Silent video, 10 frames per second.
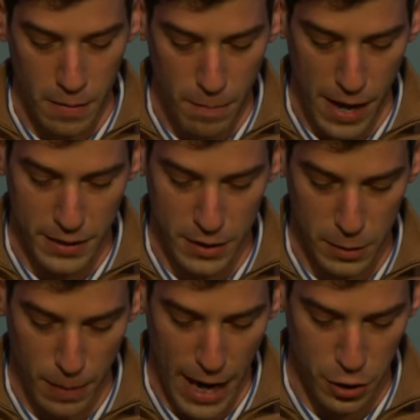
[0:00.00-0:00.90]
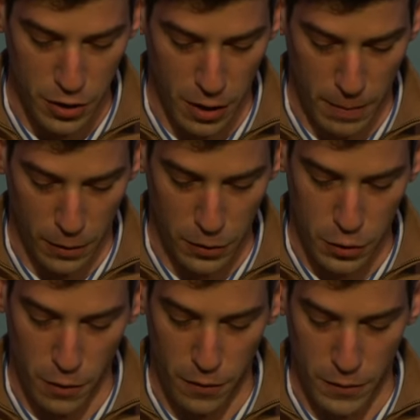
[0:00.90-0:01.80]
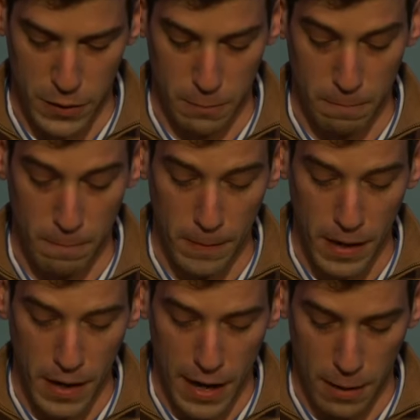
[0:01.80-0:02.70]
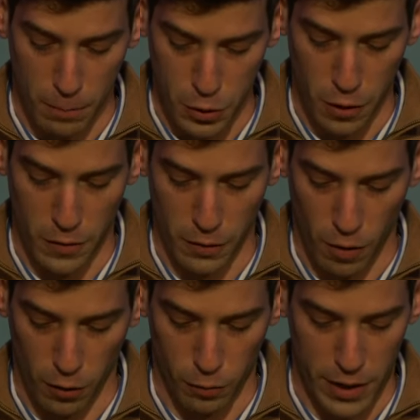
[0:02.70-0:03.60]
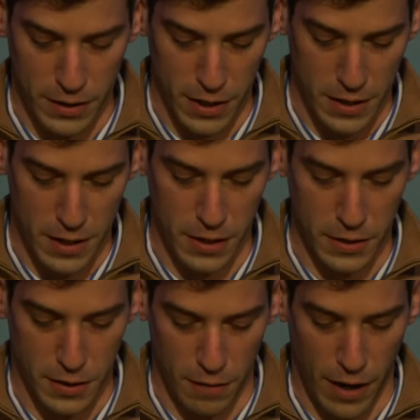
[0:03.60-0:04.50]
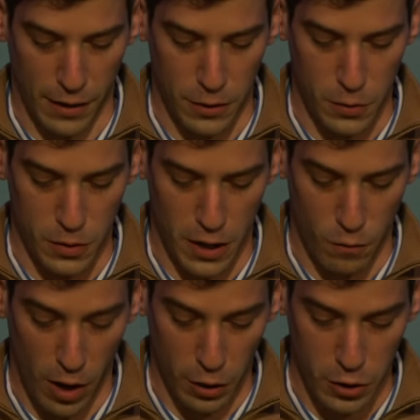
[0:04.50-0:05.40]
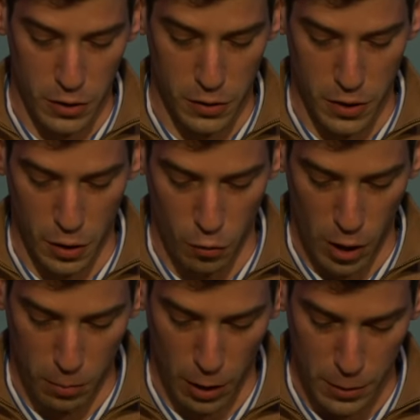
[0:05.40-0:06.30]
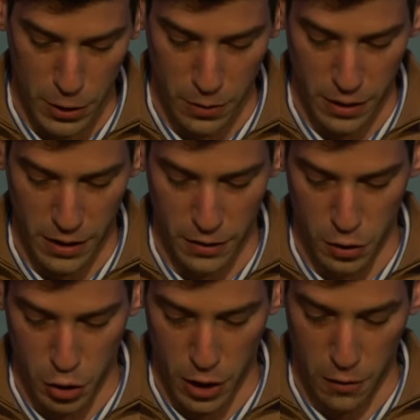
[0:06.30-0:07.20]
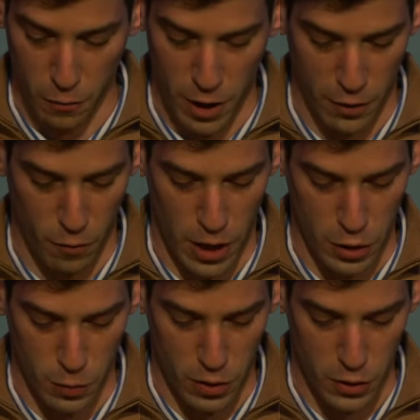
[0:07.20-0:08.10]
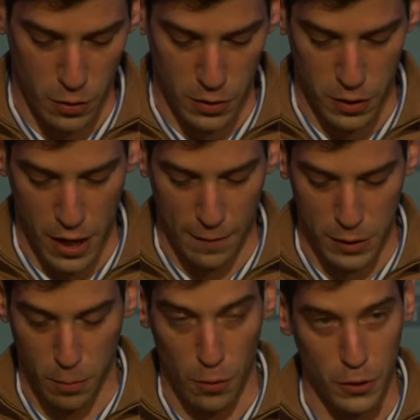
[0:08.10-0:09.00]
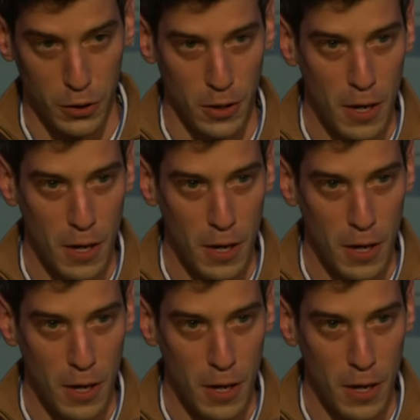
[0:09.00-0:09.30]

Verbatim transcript: Madison is passionate about conservatism and preserving Ronald Reagan's ideas and values and relishes the incredible opportunity to share the Reagan Ranch with students and YAF supporters.